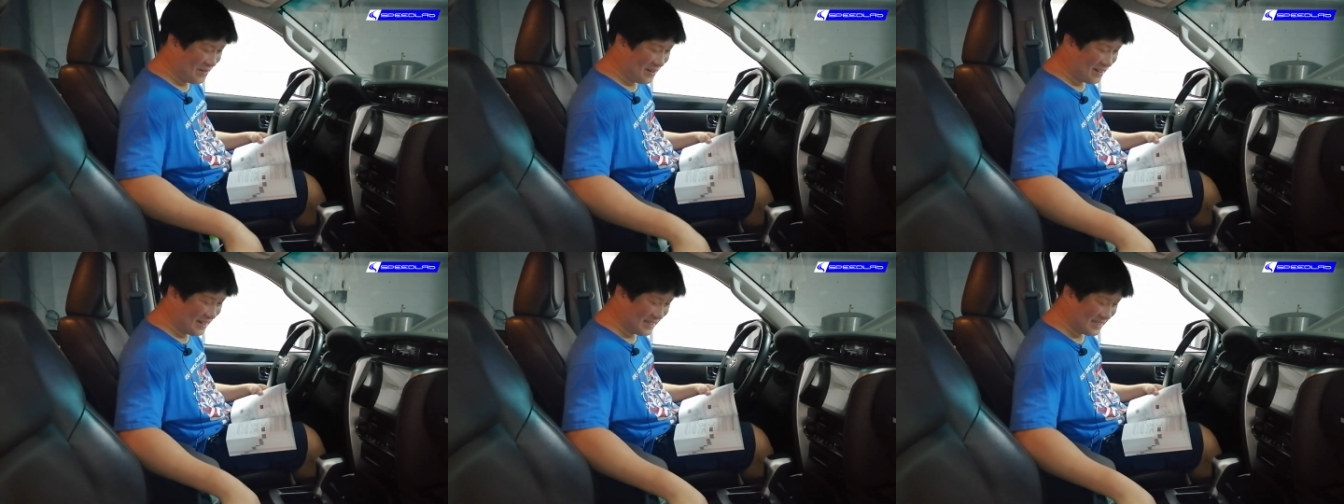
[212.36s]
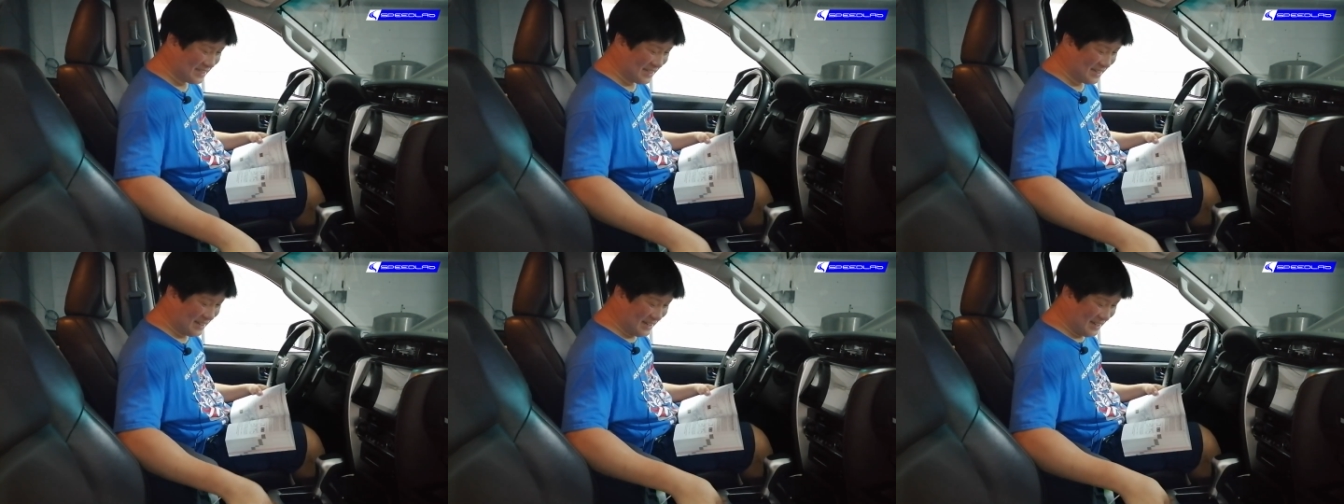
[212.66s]

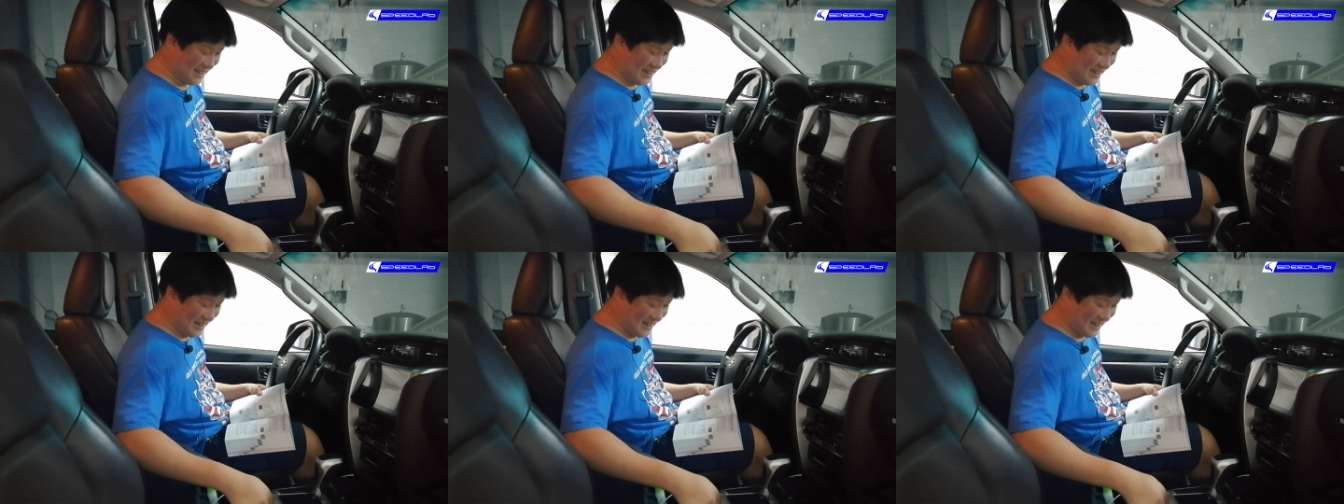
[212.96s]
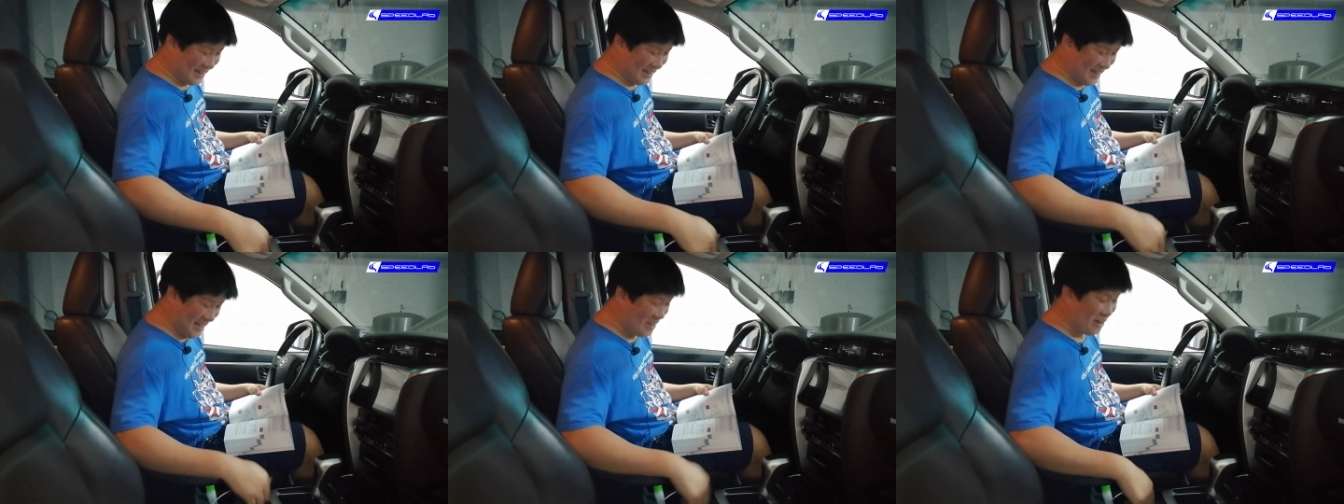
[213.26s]
because
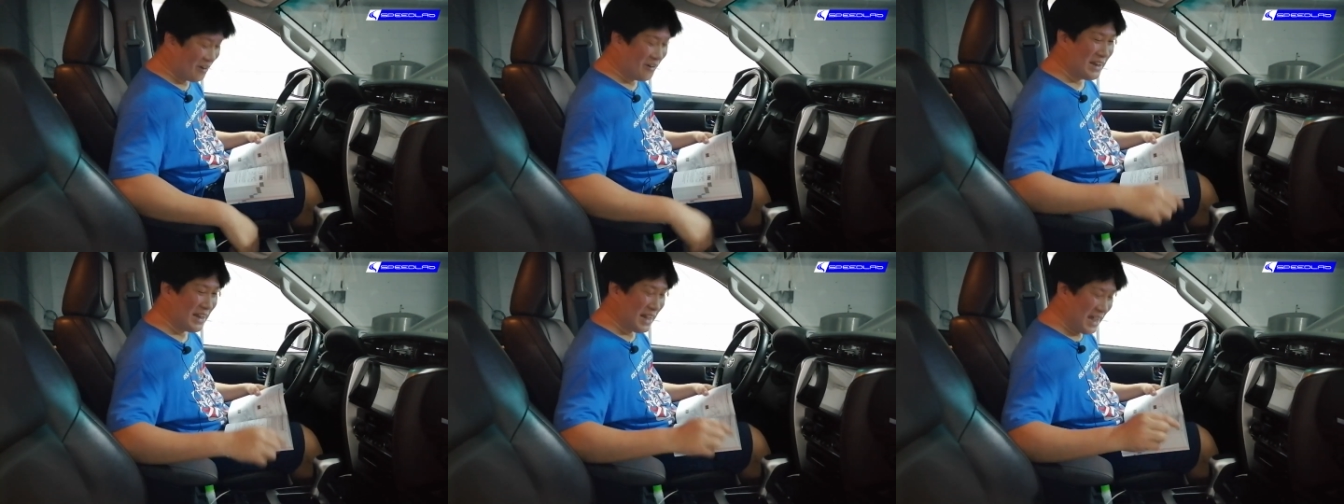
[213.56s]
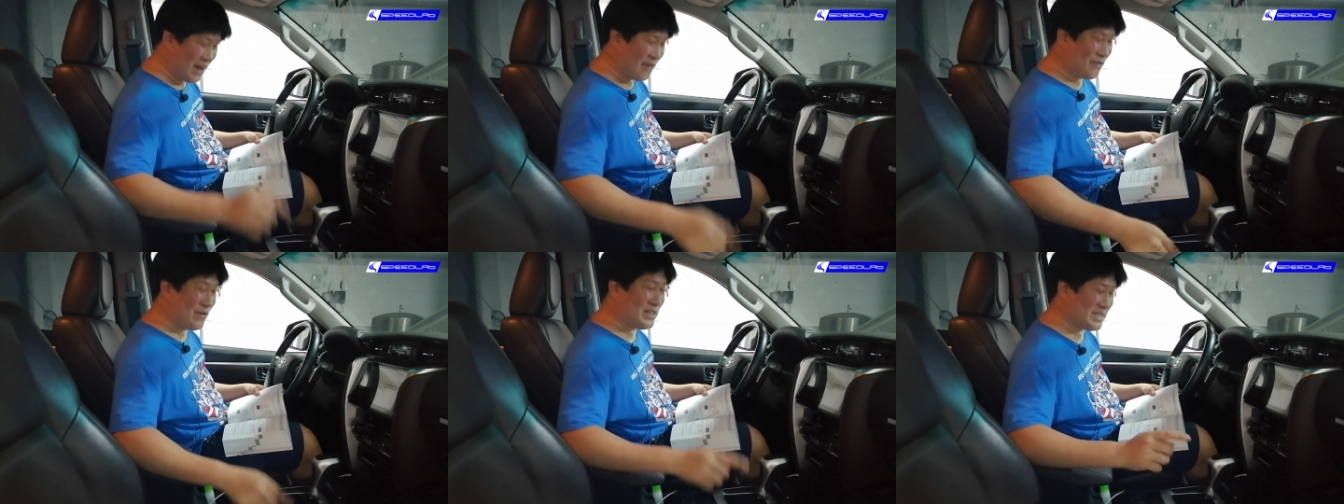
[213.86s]
literally
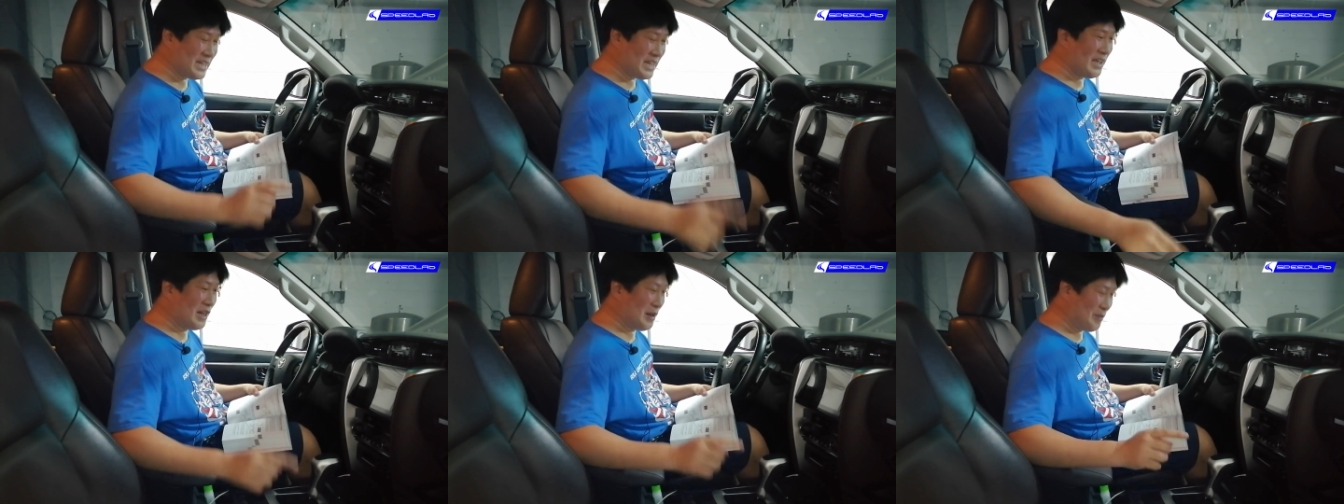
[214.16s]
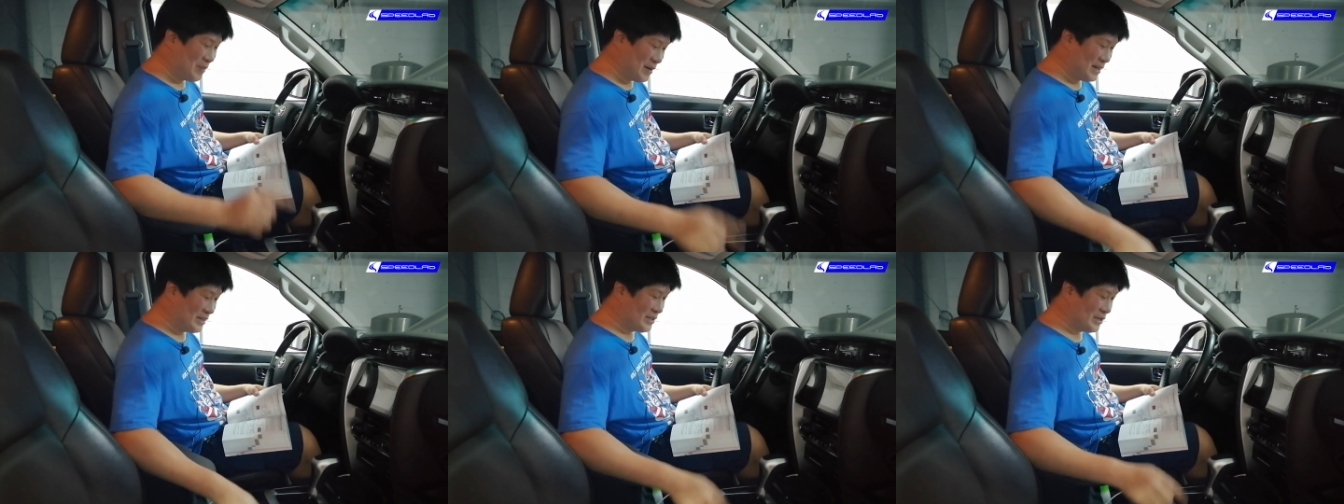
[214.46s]
every
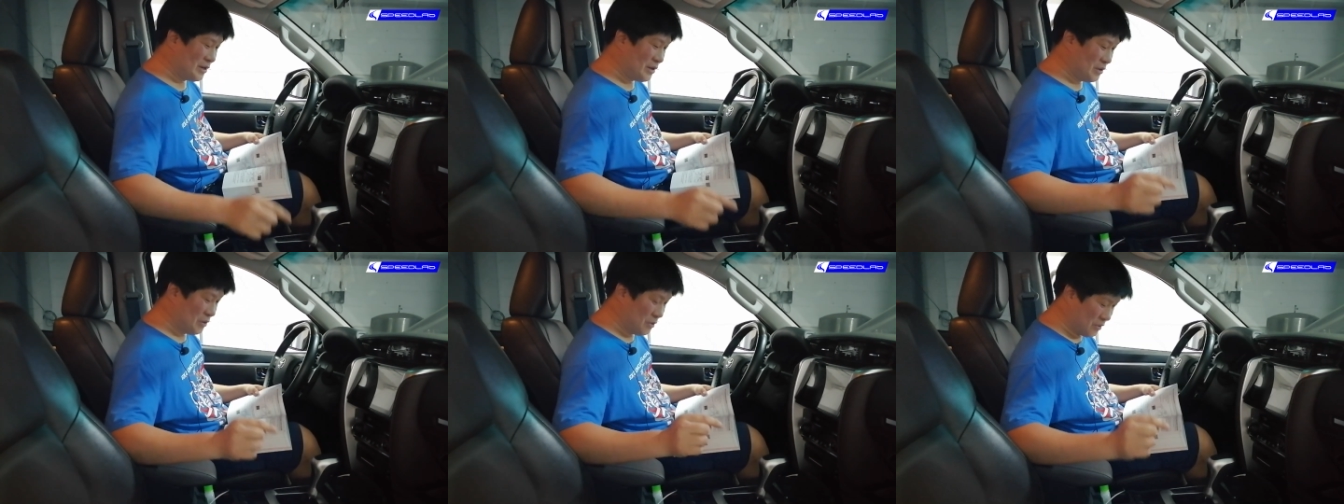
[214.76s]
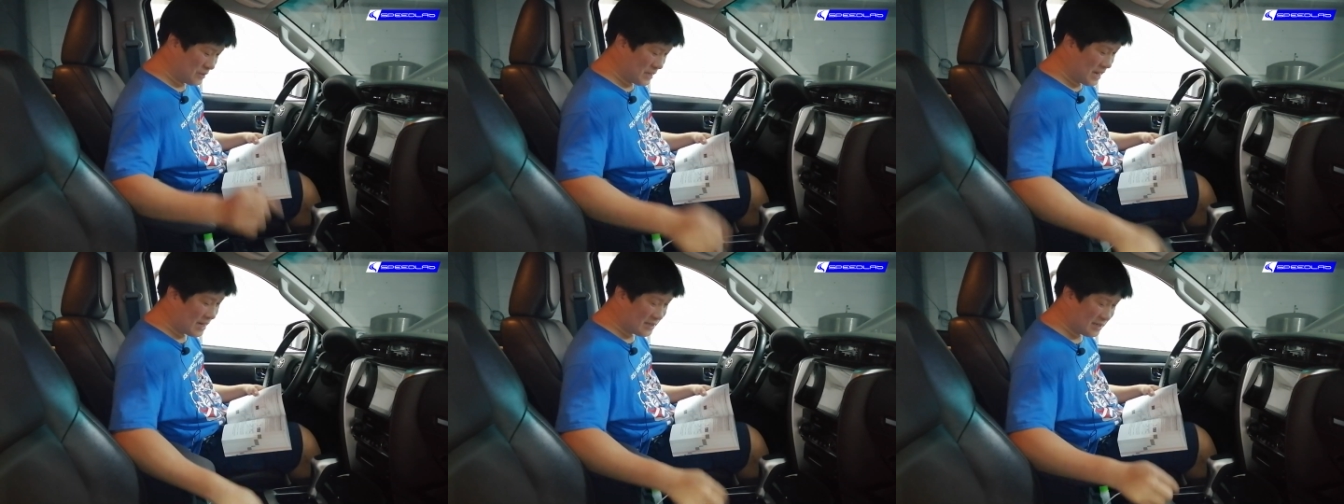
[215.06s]
single person
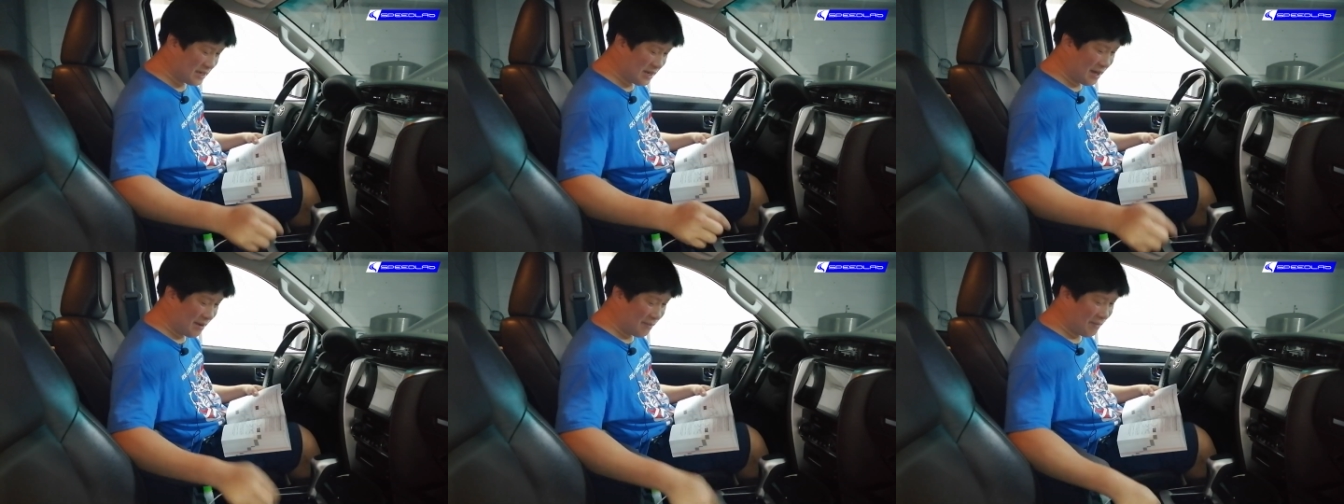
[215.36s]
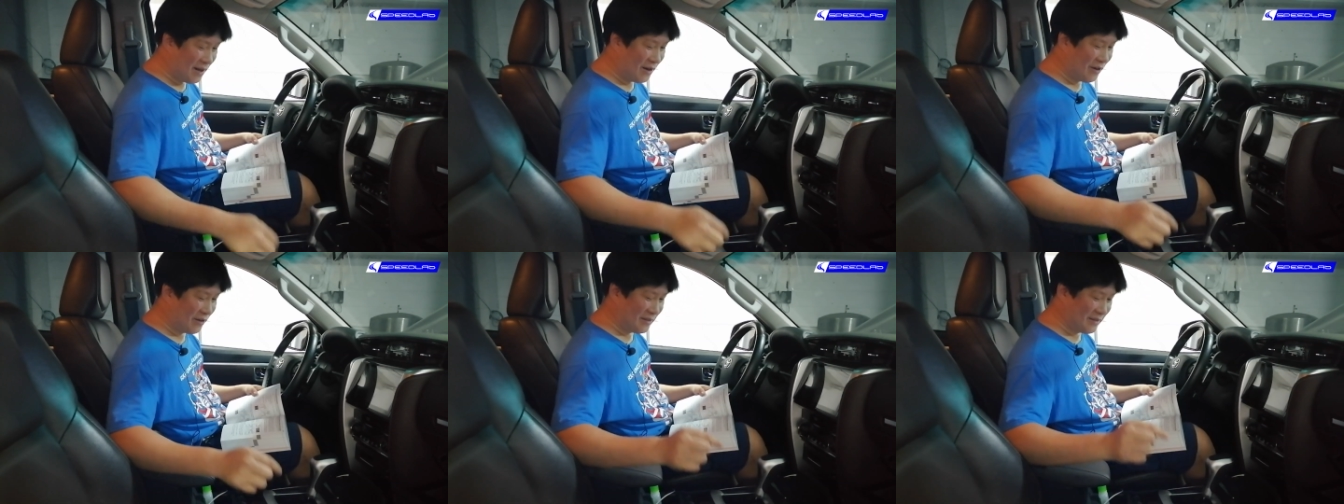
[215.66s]
who's asking
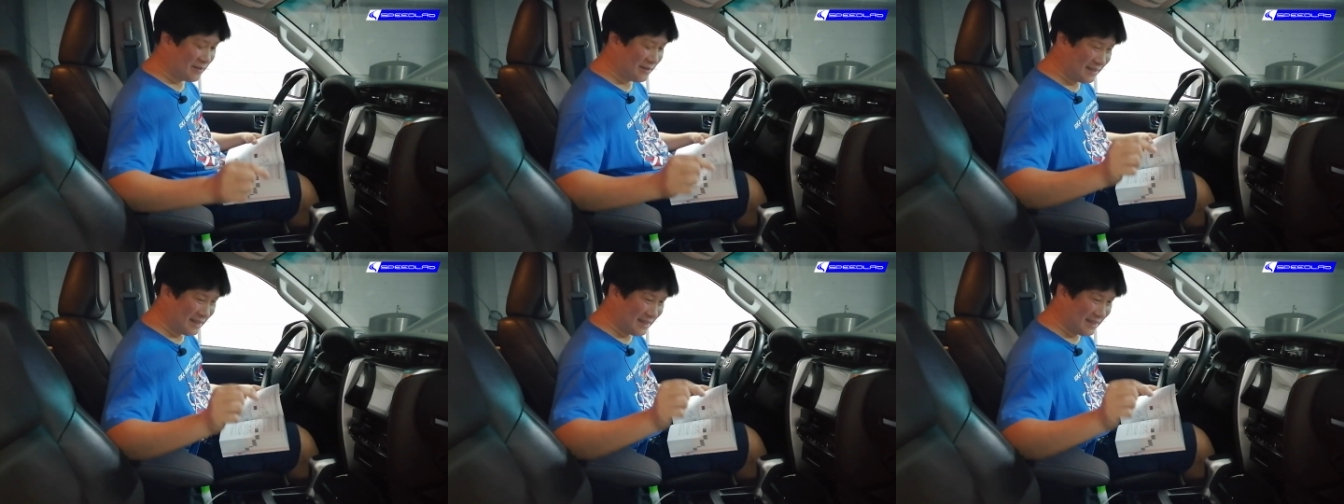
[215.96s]
about